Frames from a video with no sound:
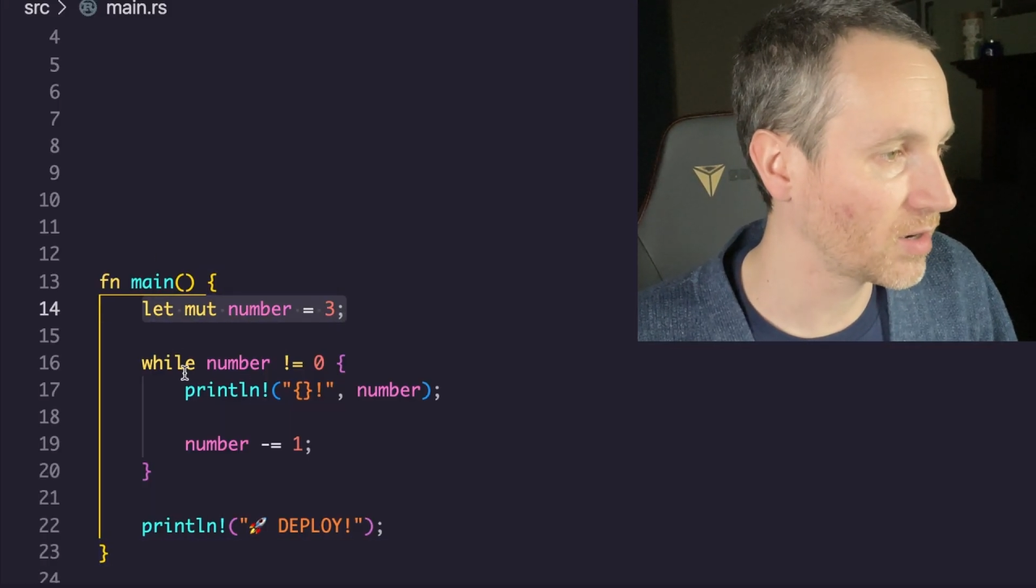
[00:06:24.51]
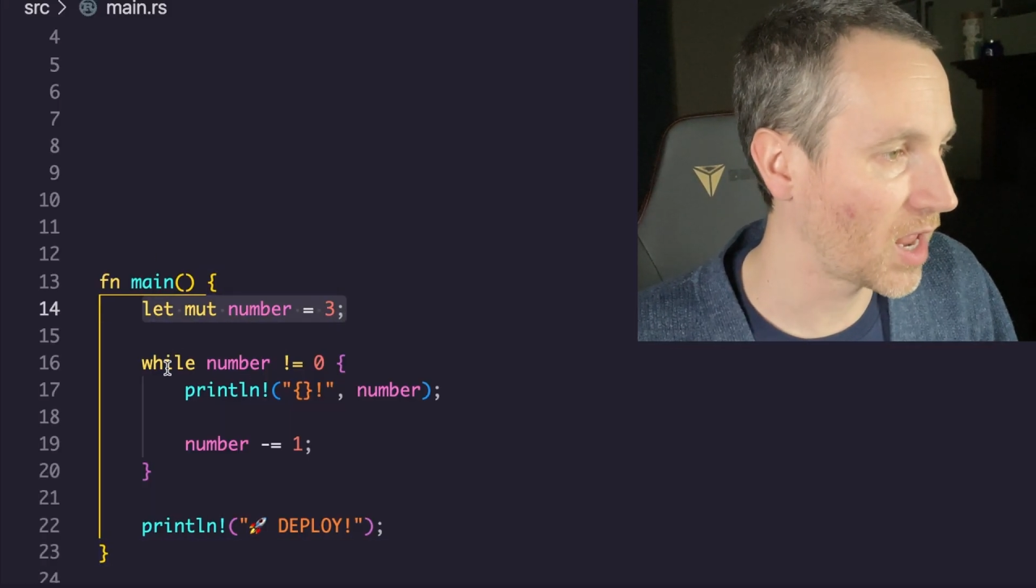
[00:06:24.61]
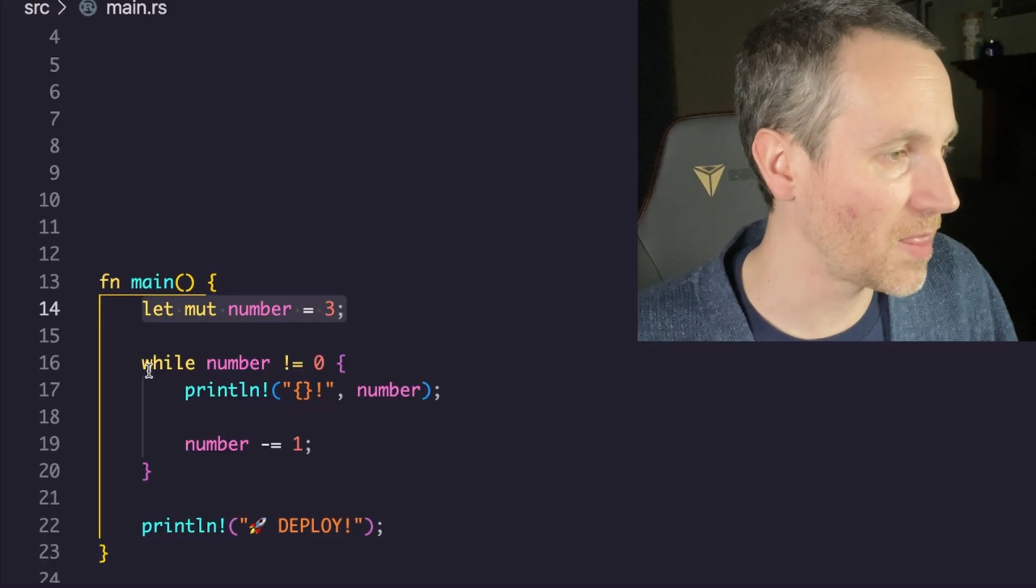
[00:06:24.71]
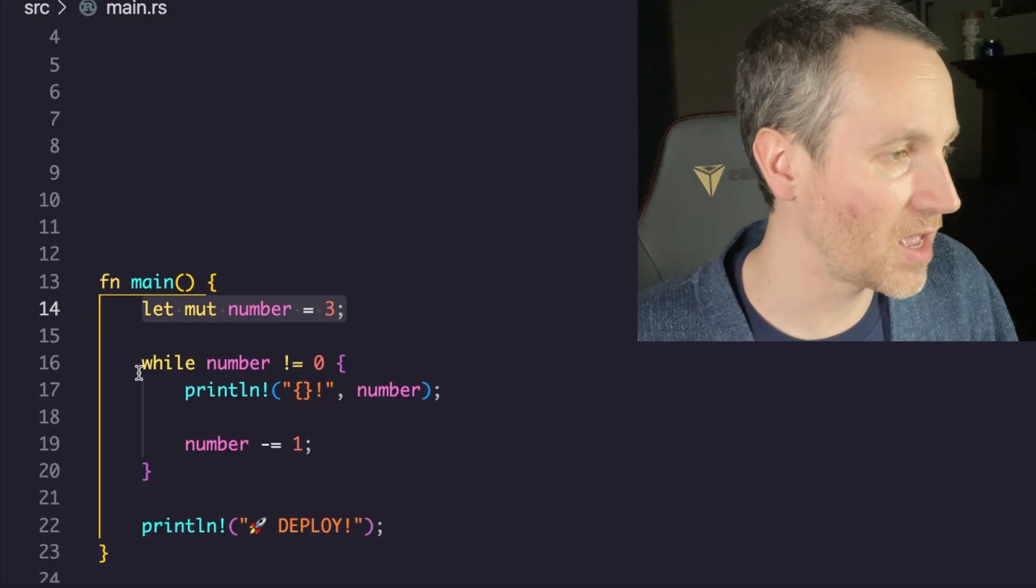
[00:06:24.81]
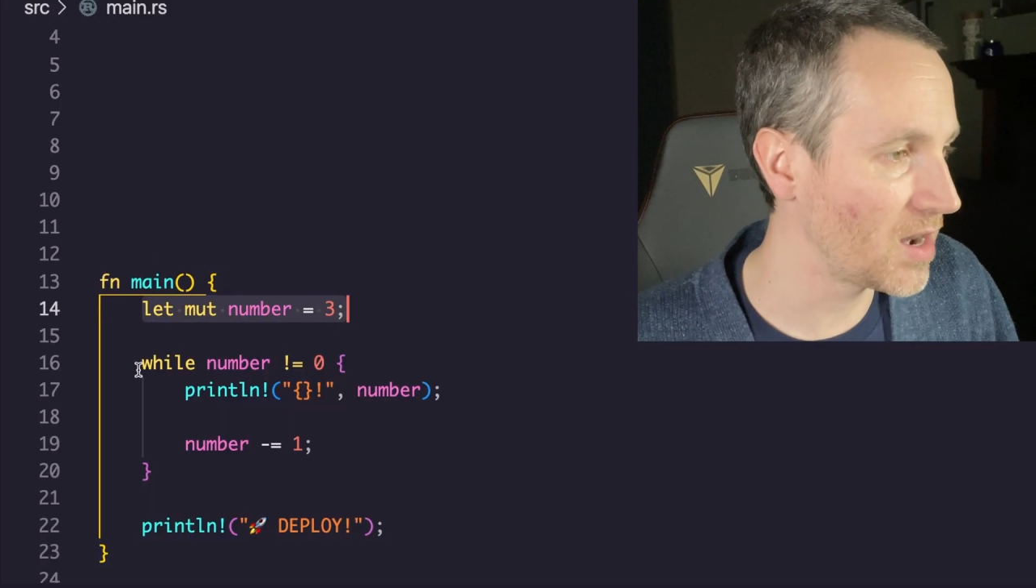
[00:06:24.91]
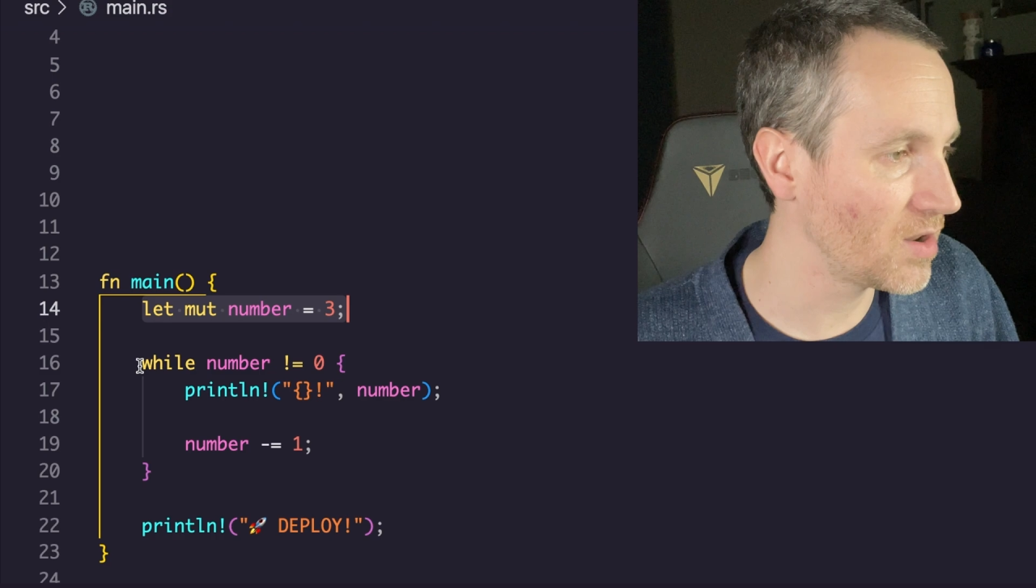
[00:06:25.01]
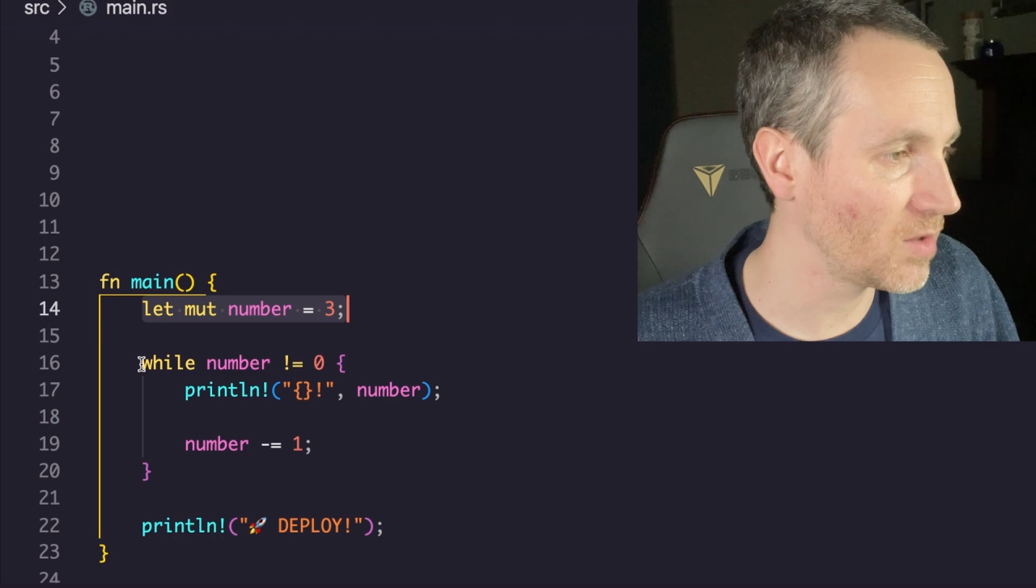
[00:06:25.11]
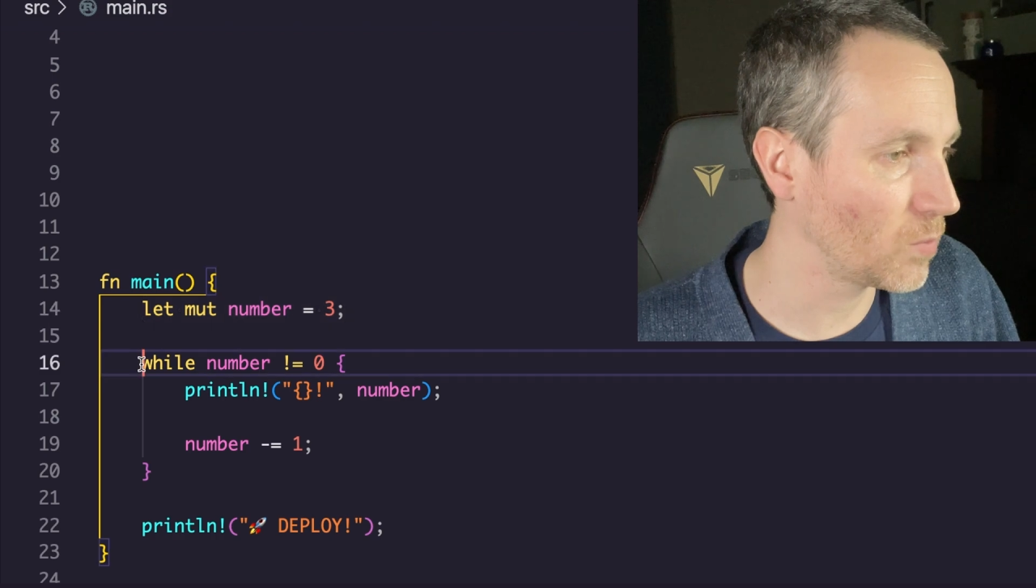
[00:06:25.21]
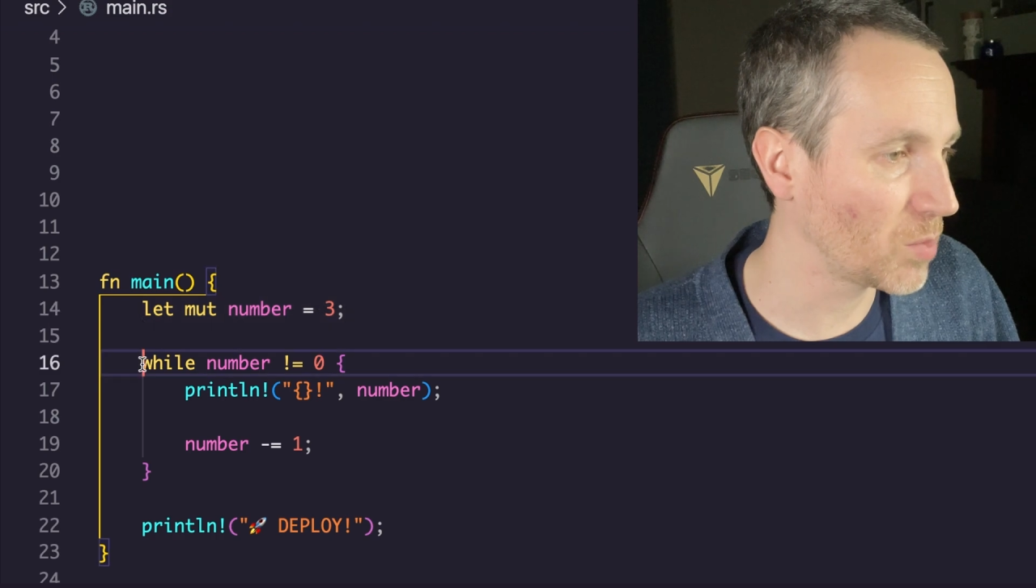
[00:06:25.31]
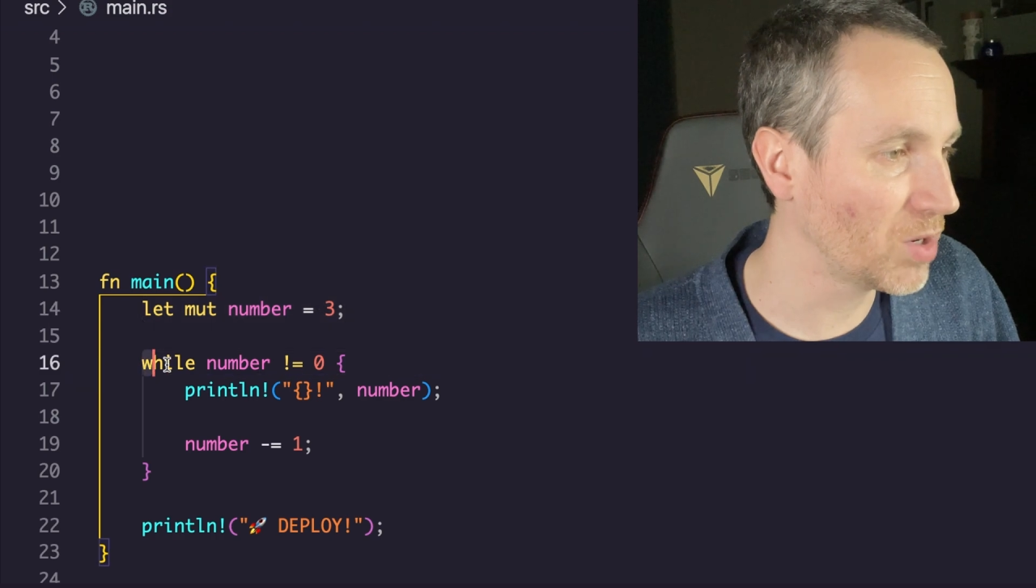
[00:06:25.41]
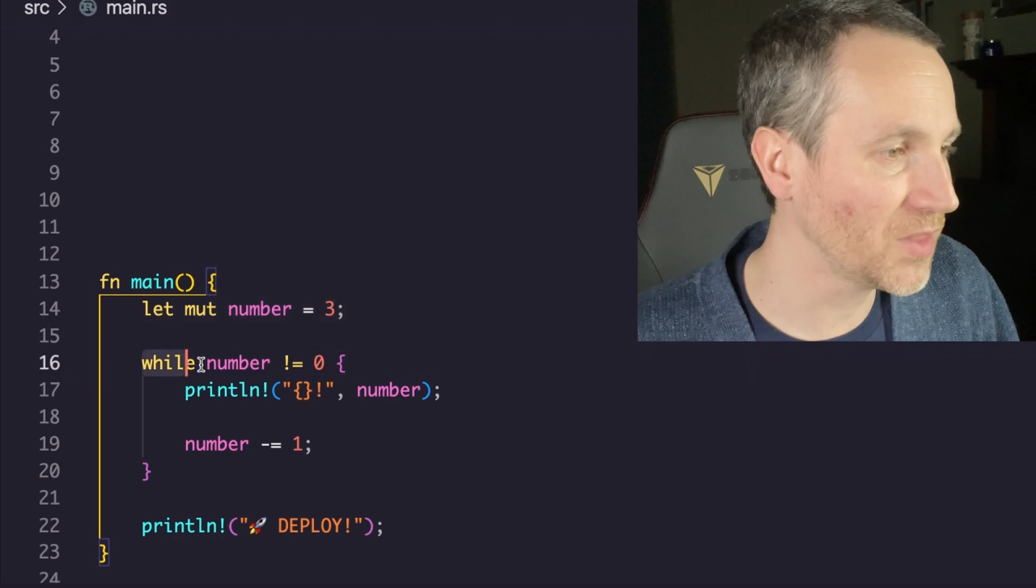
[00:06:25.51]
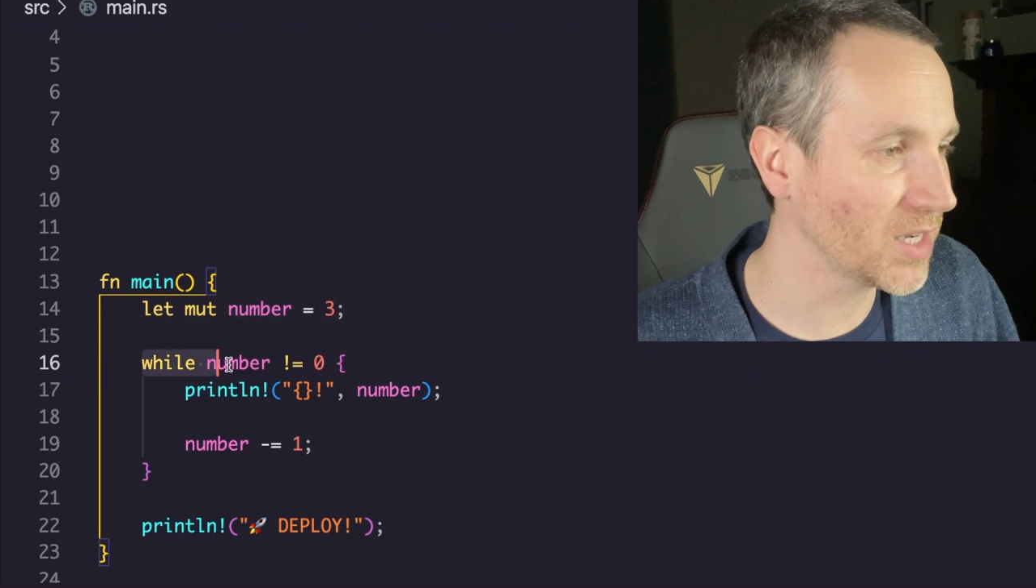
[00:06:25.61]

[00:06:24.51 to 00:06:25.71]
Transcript: and then we put